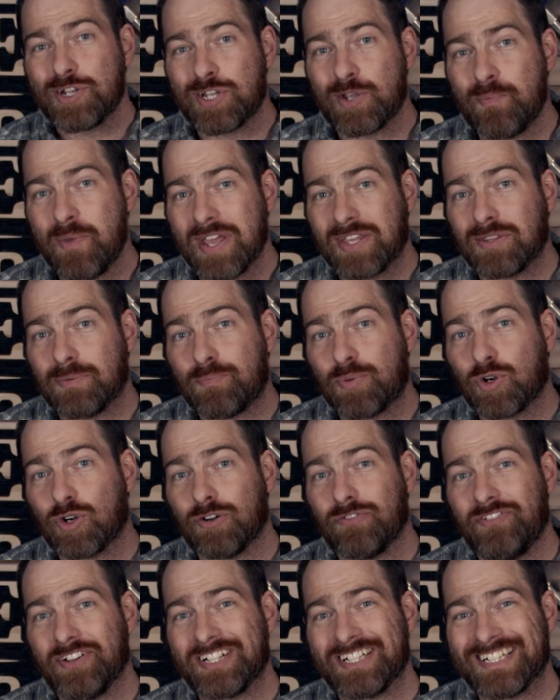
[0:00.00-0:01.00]
To make the
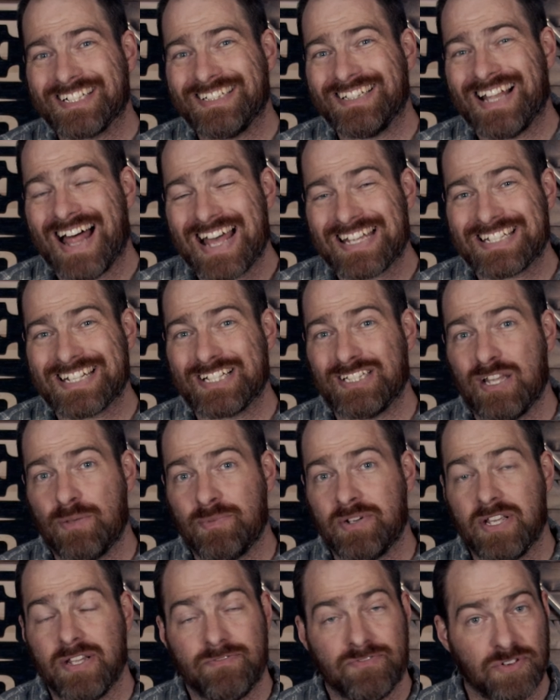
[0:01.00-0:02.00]
perfect classic
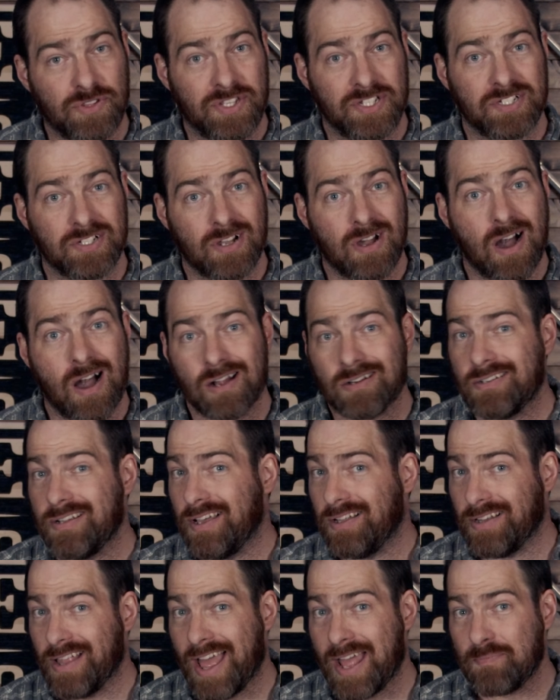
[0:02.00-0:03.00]
lemonade for this
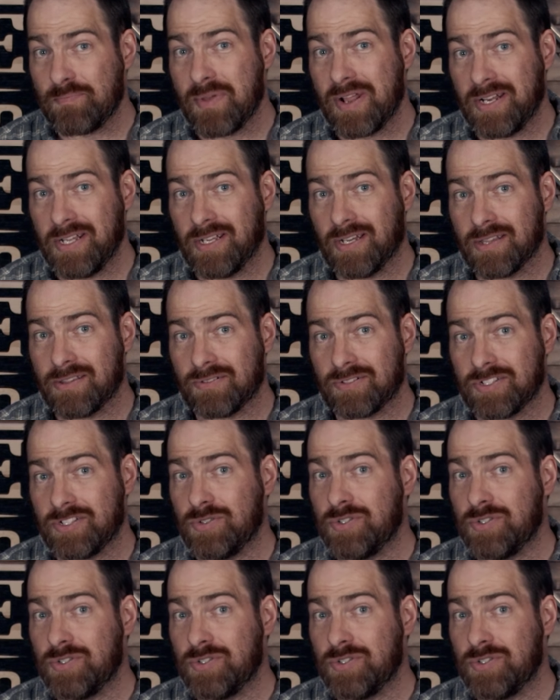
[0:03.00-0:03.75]
cocktail and many others,